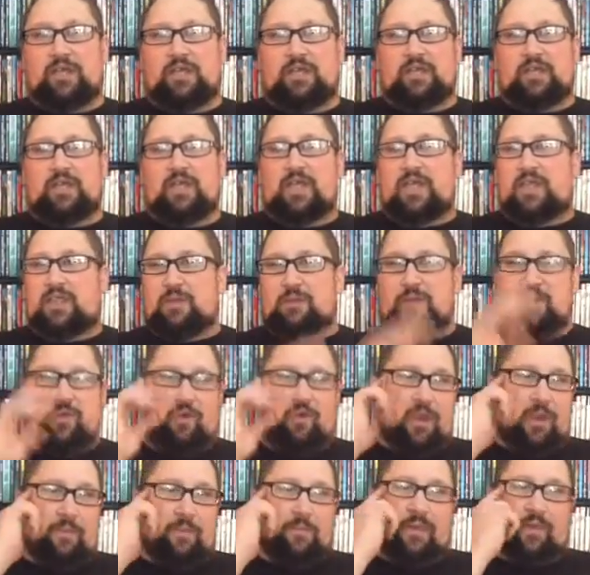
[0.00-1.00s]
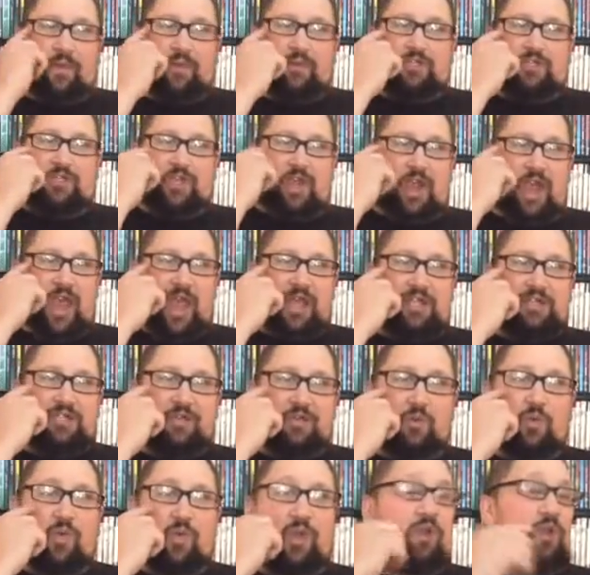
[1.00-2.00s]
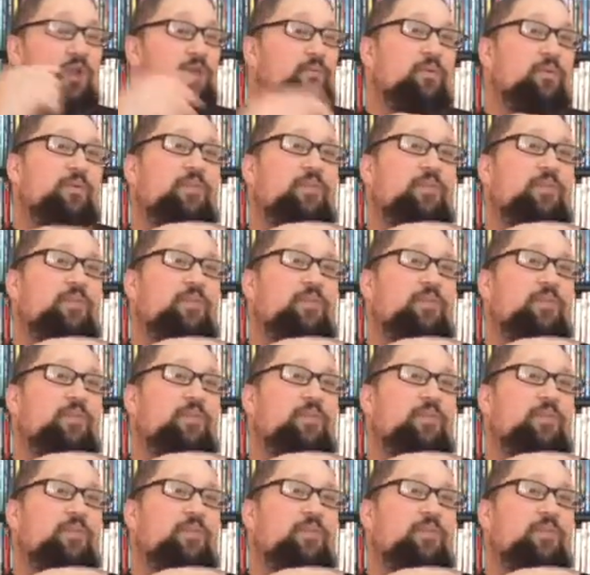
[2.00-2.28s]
and the grandparents are acting weird,